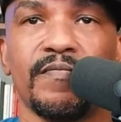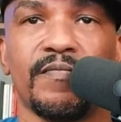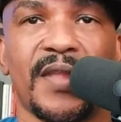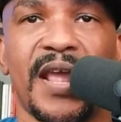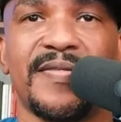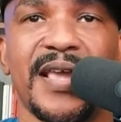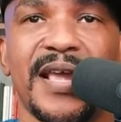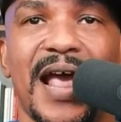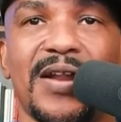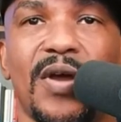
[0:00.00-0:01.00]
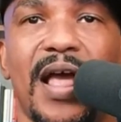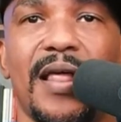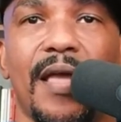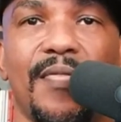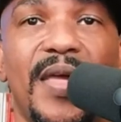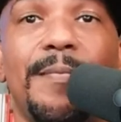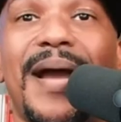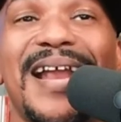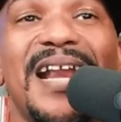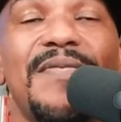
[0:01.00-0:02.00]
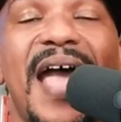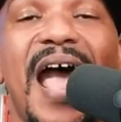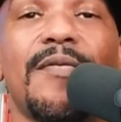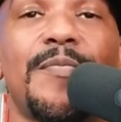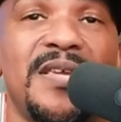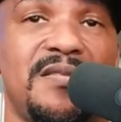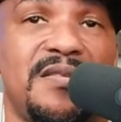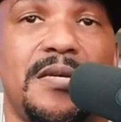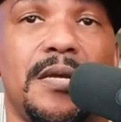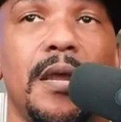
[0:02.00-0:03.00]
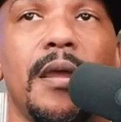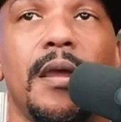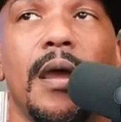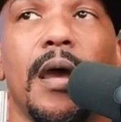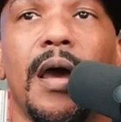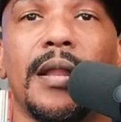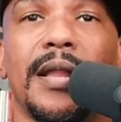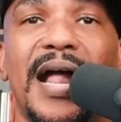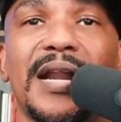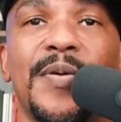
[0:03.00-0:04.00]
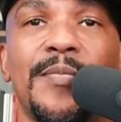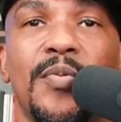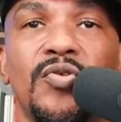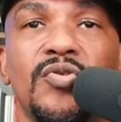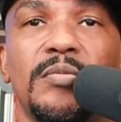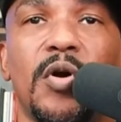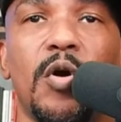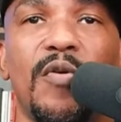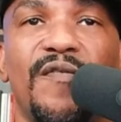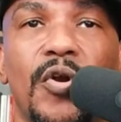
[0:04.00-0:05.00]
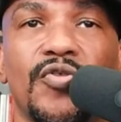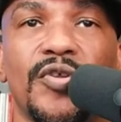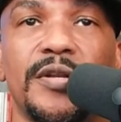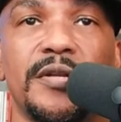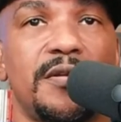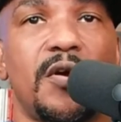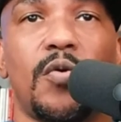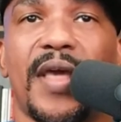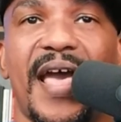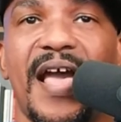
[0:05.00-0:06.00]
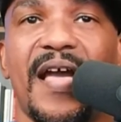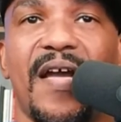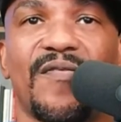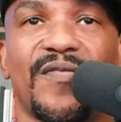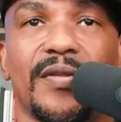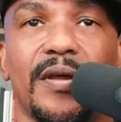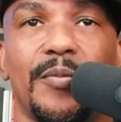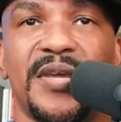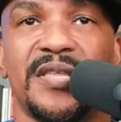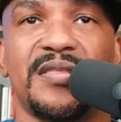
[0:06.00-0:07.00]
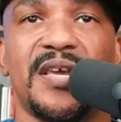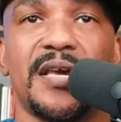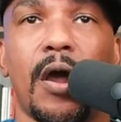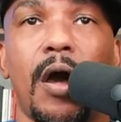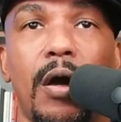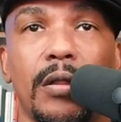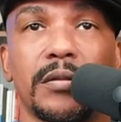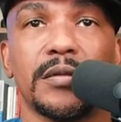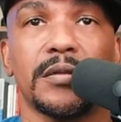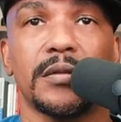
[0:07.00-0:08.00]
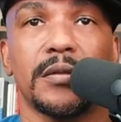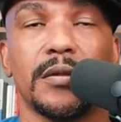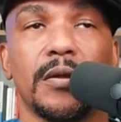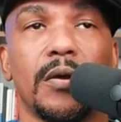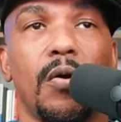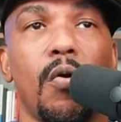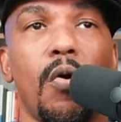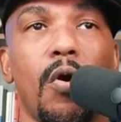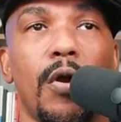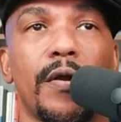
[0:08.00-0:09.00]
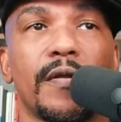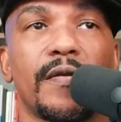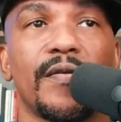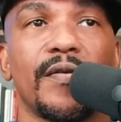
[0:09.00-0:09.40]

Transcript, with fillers: They think I don't, they might not even have a P C. A lot of people who use the mobile version don't have a P C at all, or